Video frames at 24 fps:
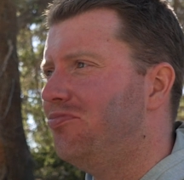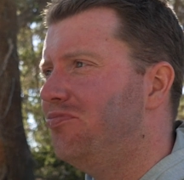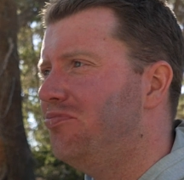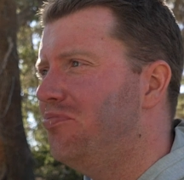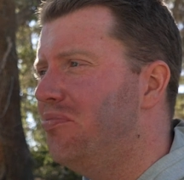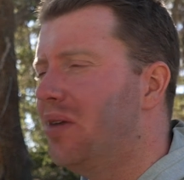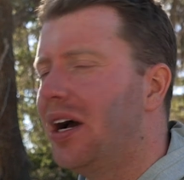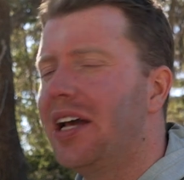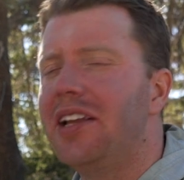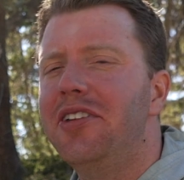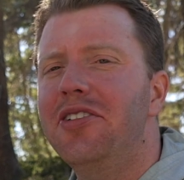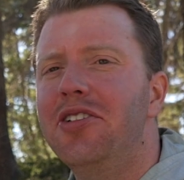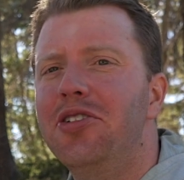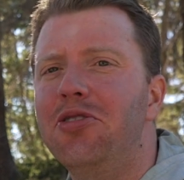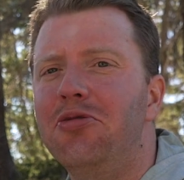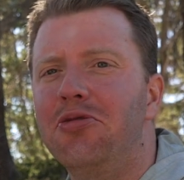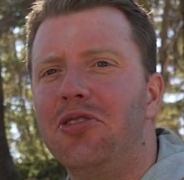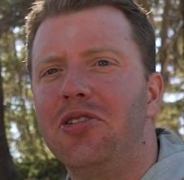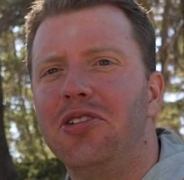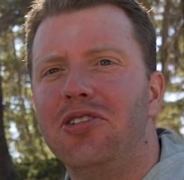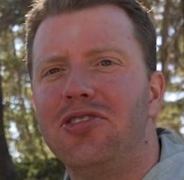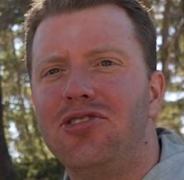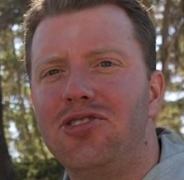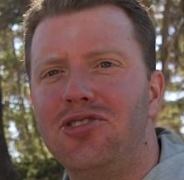
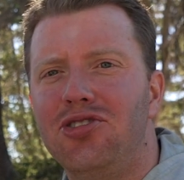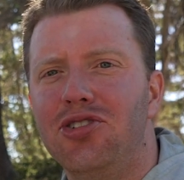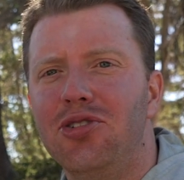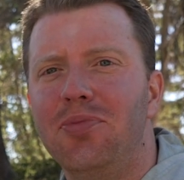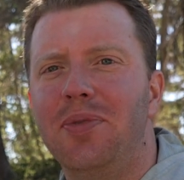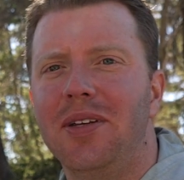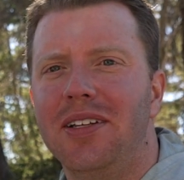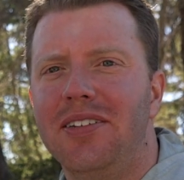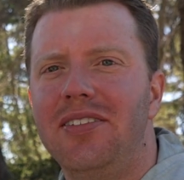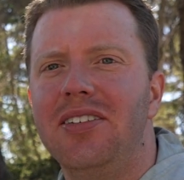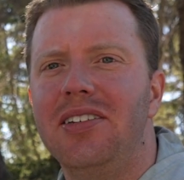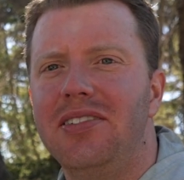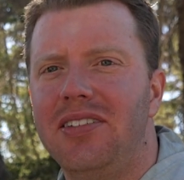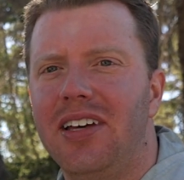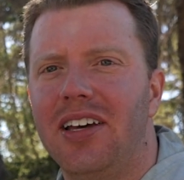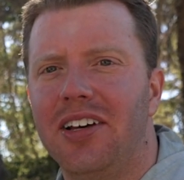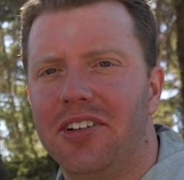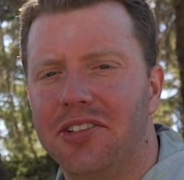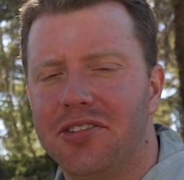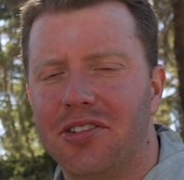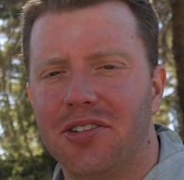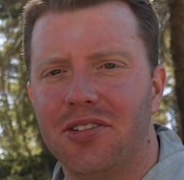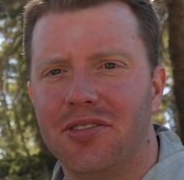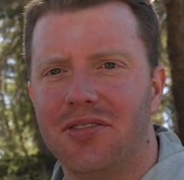minute, stupid
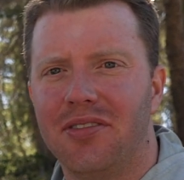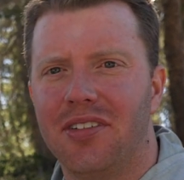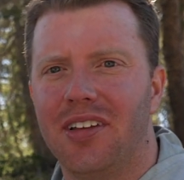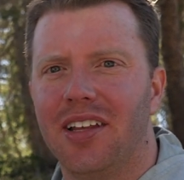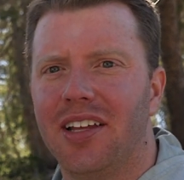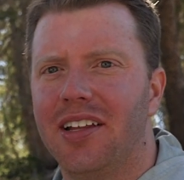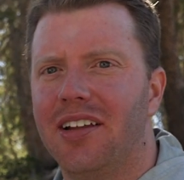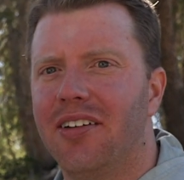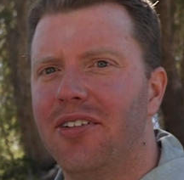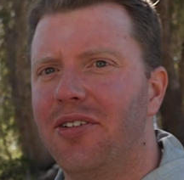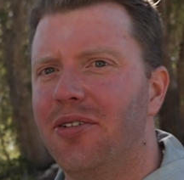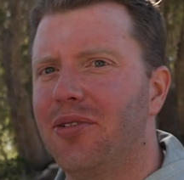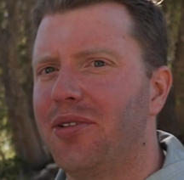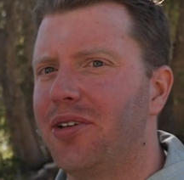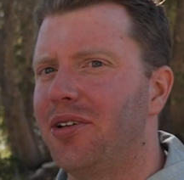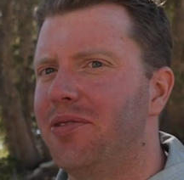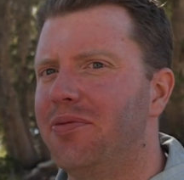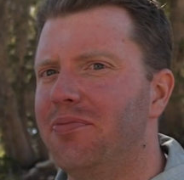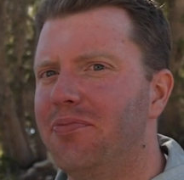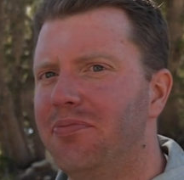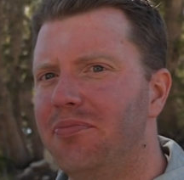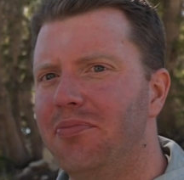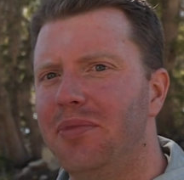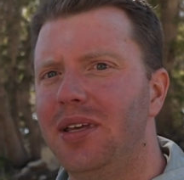details that only
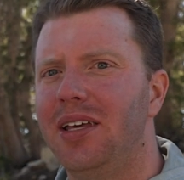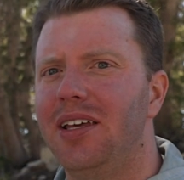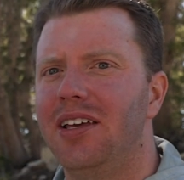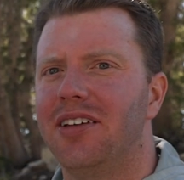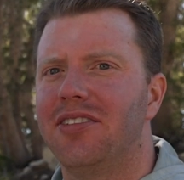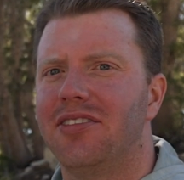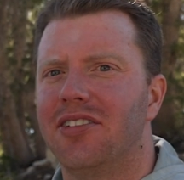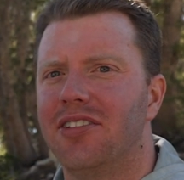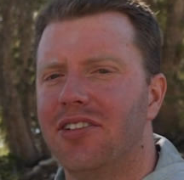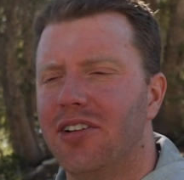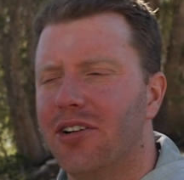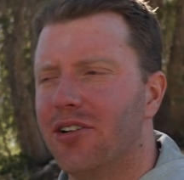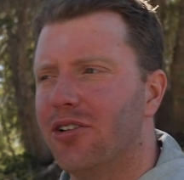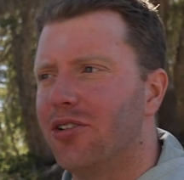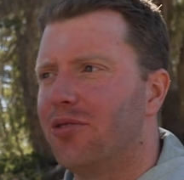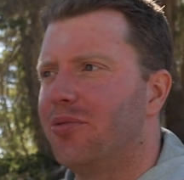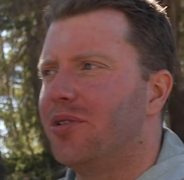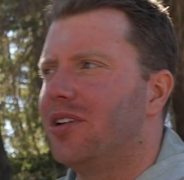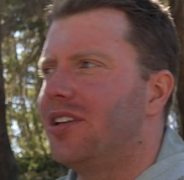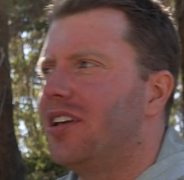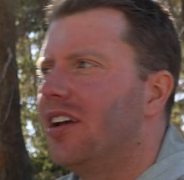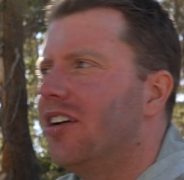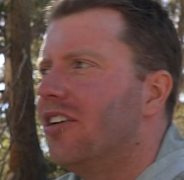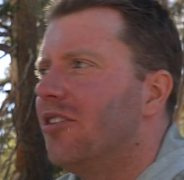me as a nerd
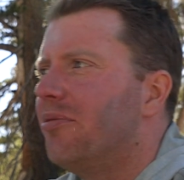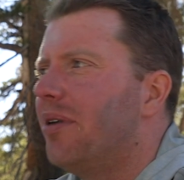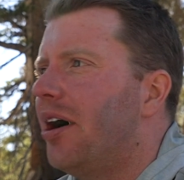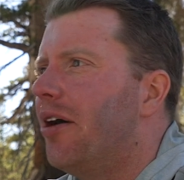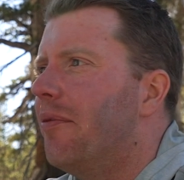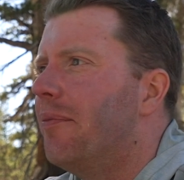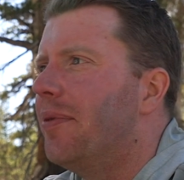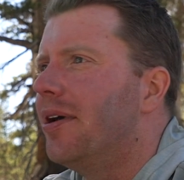would care about,